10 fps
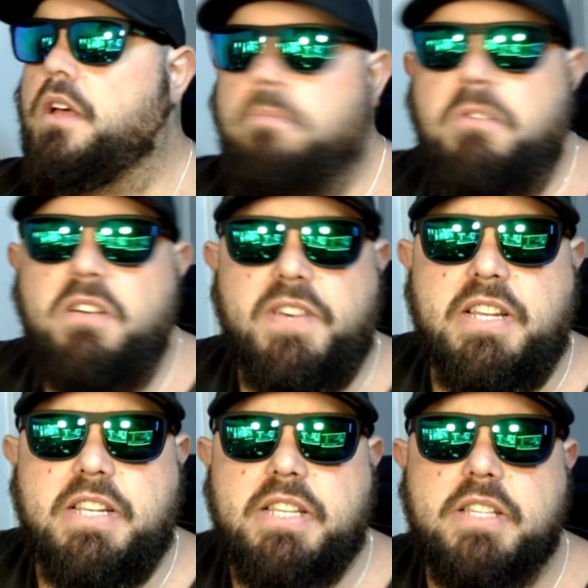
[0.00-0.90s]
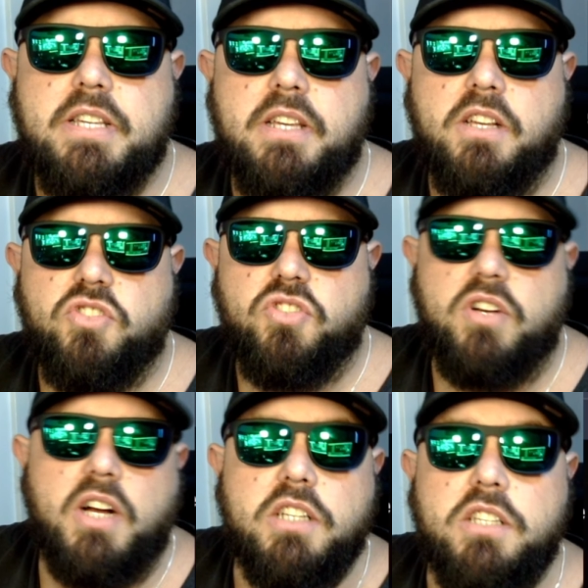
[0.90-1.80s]
Moving into the
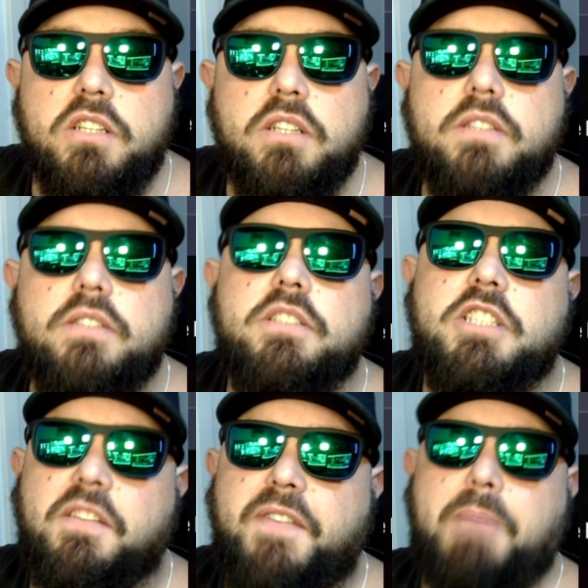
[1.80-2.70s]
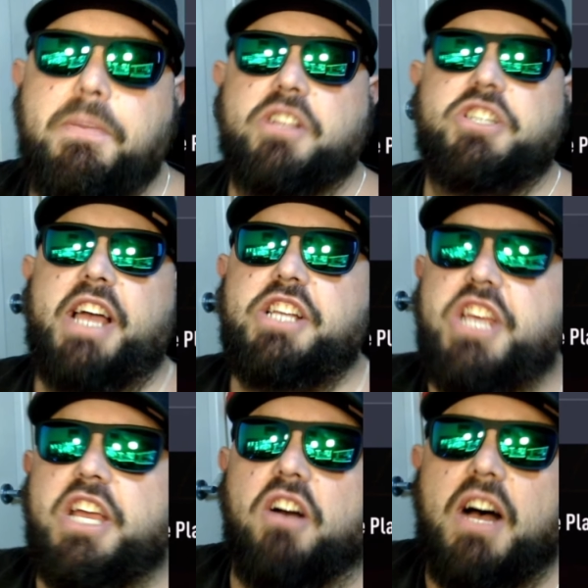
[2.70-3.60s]
instruction. There's a fair bit to change
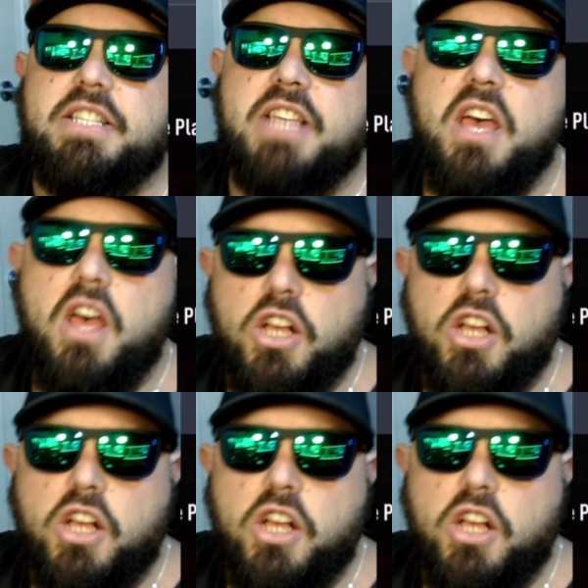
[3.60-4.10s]
here, guys.